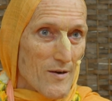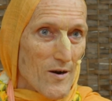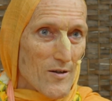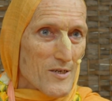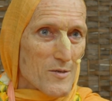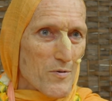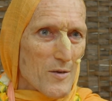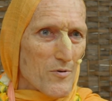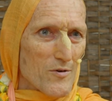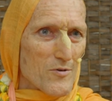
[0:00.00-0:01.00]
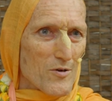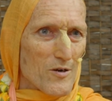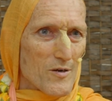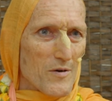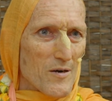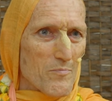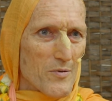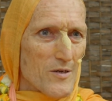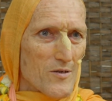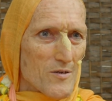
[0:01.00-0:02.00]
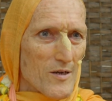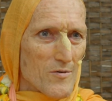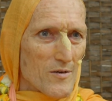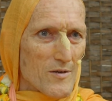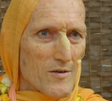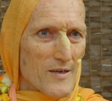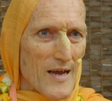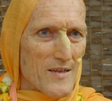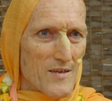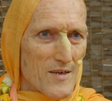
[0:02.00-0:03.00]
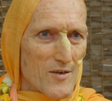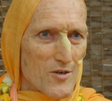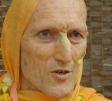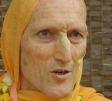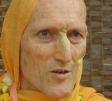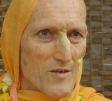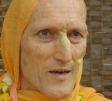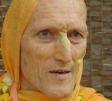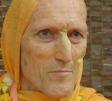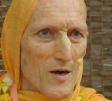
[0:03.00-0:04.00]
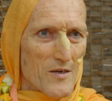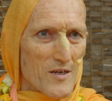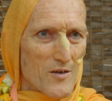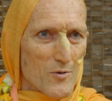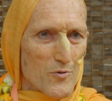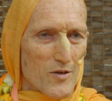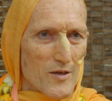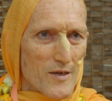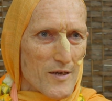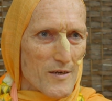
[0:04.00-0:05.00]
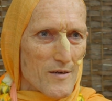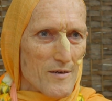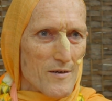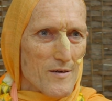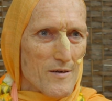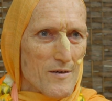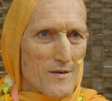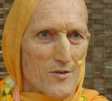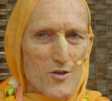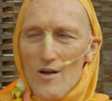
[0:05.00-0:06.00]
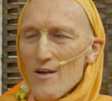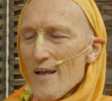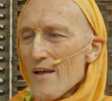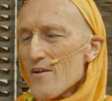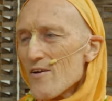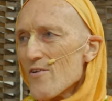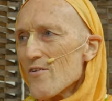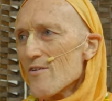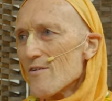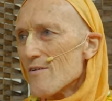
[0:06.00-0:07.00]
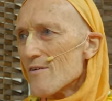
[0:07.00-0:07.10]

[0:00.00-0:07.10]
All these people who talk about peace, they all go, Gandhi got shot dead, Martin Luther King, John Lennon,